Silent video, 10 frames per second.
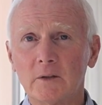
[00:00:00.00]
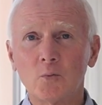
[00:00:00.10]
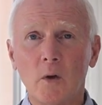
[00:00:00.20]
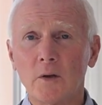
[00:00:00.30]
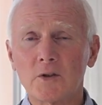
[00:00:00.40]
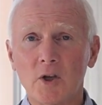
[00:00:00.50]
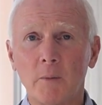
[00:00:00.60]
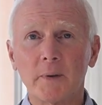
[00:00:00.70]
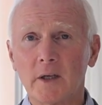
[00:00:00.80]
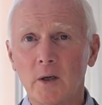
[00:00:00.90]
and one
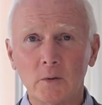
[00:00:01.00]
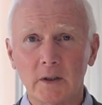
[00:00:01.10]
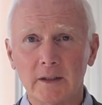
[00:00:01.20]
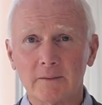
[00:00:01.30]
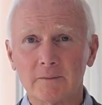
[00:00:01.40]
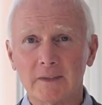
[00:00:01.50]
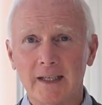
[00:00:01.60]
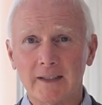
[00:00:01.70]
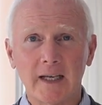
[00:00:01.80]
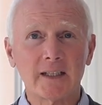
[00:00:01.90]
topic only.
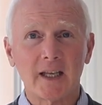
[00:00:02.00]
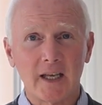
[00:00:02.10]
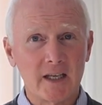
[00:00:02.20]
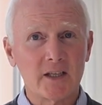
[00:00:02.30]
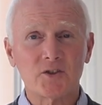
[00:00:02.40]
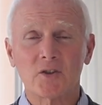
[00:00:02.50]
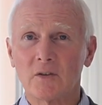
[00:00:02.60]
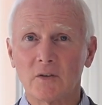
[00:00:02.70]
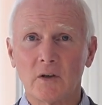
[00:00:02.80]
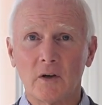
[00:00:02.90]
And that is,
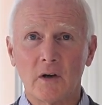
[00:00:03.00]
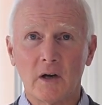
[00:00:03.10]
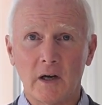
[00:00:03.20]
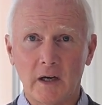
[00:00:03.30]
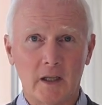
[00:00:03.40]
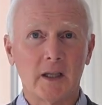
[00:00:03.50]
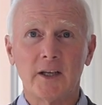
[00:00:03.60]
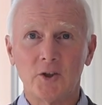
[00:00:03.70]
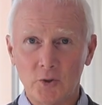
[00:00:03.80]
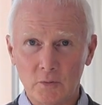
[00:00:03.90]
I'll
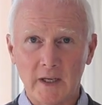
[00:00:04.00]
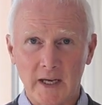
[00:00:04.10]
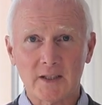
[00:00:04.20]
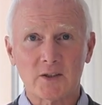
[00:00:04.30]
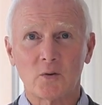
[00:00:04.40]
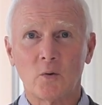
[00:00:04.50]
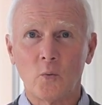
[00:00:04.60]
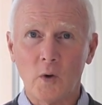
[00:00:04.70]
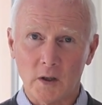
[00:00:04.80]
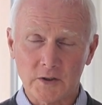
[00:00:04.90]
let you guess
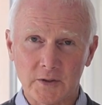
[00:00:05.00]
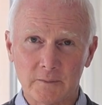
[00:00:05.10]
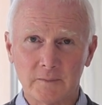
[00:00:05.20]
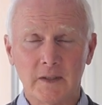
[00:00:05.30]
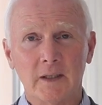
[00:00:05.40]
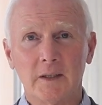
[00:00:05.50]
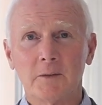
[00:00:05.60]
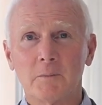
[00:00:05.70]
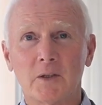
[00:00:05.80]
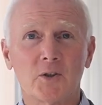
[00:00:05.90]
what,
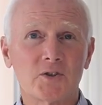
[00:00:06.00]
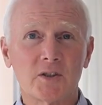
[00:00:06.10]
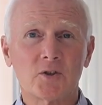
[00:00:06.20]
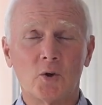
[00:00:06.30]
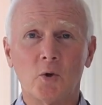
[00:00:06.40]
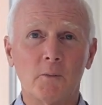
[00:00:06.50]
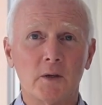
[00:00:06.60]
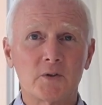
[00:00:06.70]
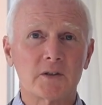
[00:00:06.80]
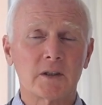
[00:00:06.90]
because it's
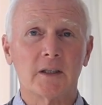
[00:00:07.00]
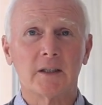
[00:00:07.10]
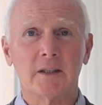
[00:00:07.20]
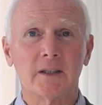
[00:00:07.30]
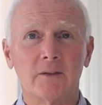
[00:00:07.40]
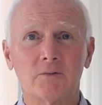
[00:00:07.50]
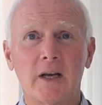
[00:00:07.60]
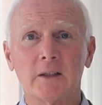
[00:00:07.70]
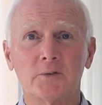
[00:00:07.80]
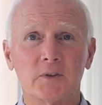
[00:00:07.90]
almost
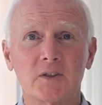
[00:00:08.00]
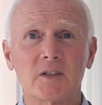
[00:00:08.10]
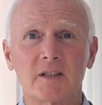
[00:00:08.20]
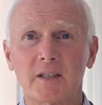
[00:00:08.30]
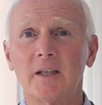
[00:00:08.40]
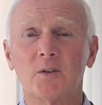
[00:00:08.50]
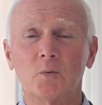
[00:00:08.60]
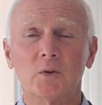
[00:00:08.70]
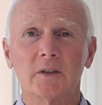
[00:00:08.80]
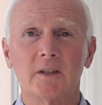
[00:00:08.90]
irrelevant to say the
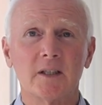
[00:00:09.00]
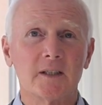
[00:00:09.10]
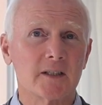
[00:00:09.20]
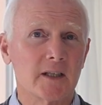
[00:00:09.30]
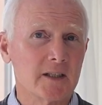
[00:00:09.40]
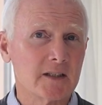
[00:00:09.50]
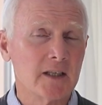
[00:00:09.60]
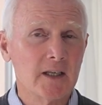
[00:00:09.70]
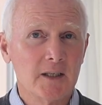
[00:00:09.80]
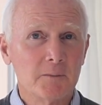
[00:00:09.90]
word these days,
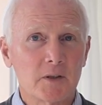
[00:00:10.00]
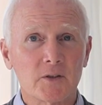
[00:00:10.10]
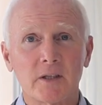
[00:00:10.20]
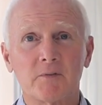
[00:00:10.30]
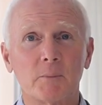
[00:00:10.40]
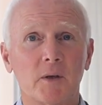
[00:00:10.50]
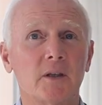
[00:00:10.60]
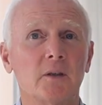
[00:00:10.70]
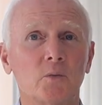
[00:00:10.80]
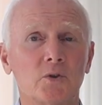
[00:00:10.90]
because
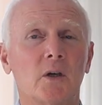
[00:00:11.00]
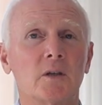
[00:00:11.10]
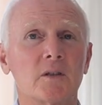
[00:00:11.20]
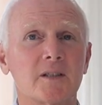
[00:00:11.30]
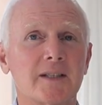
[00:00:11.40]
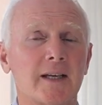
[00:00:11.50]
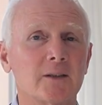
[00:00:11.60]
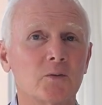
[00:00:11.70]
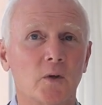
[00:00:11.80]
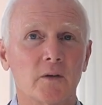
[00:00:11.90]
everybody would
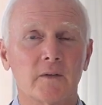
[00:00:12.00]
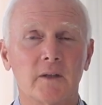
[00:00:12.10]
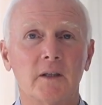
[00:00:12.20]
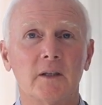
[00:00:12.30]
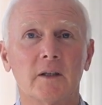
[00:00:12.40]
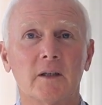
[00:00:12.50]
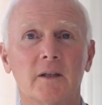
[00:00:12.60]
understand what the